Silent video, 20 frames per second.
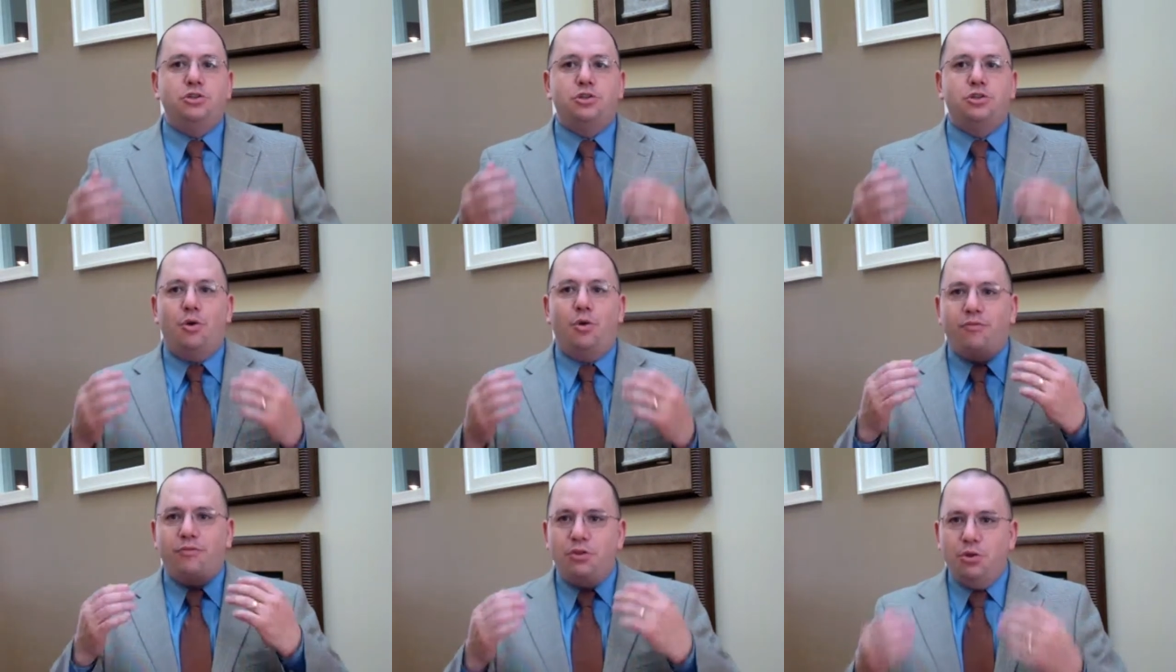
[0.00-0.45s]

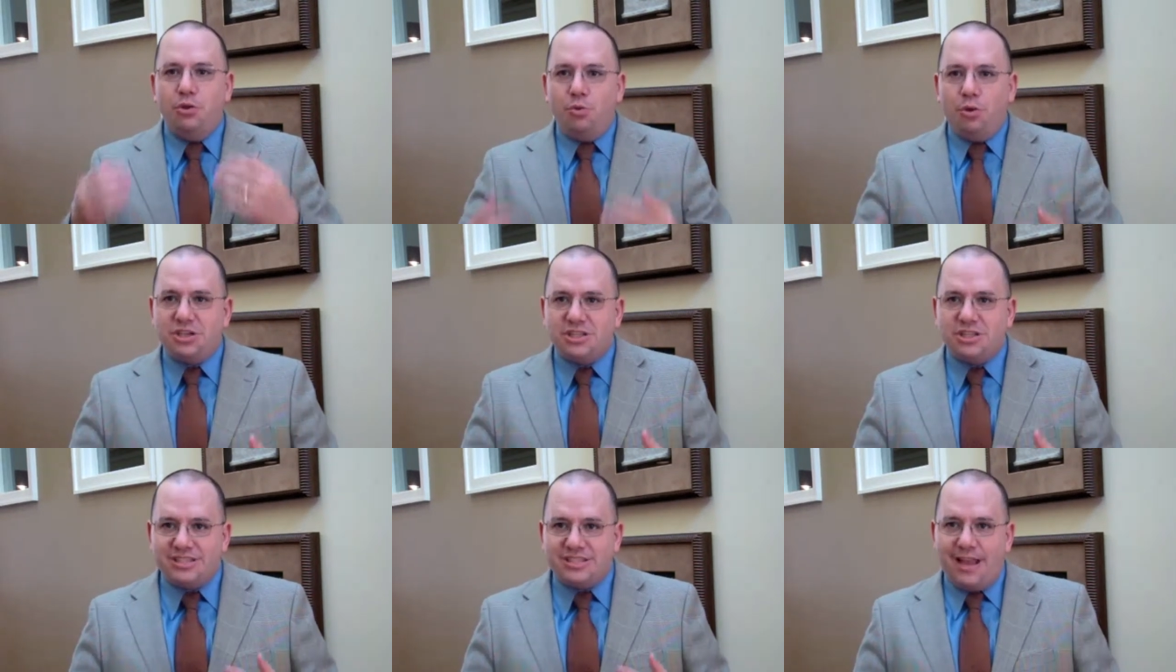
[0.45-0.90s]
So if
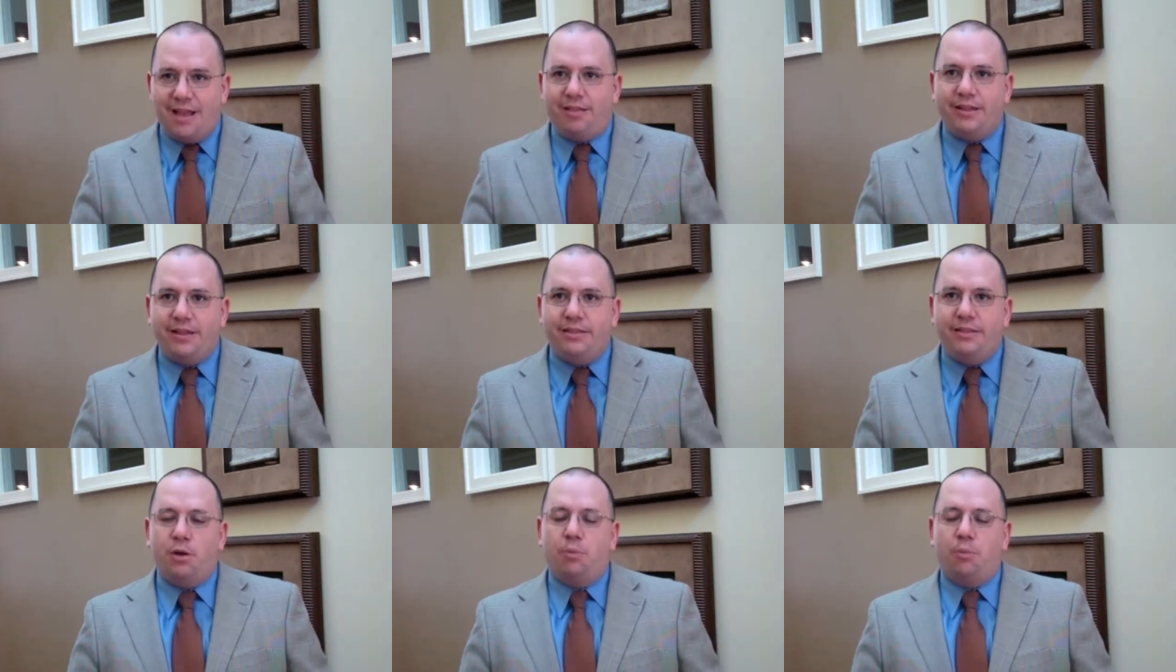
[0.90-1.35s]
you are
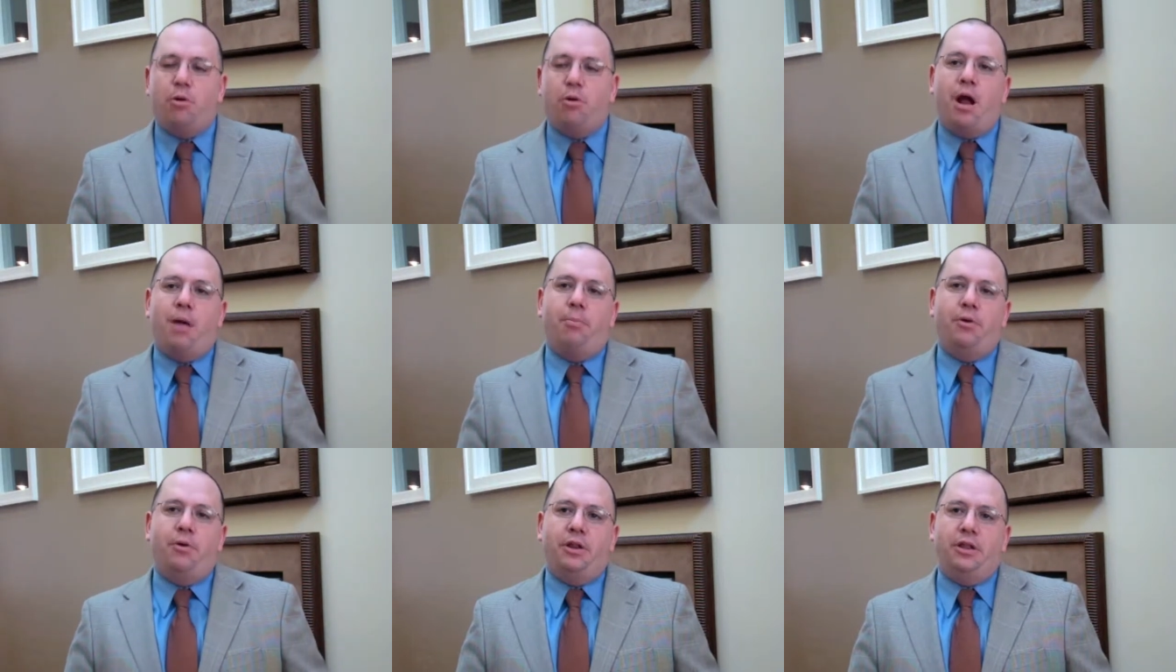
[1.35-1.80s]
selling their
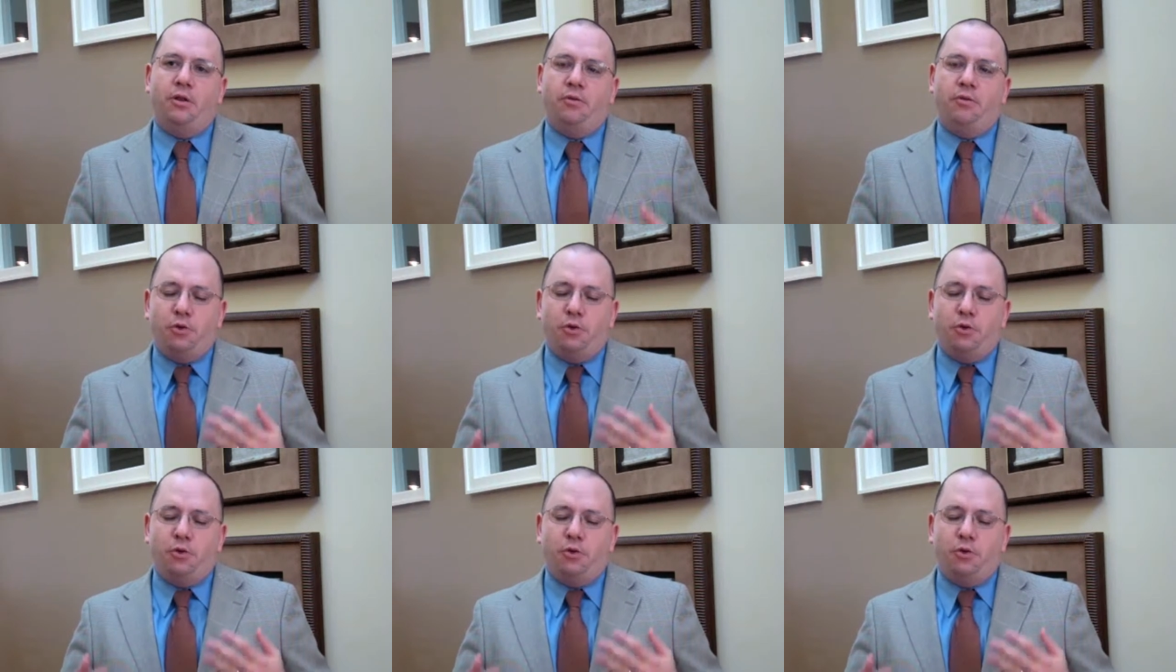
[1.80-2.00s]
property,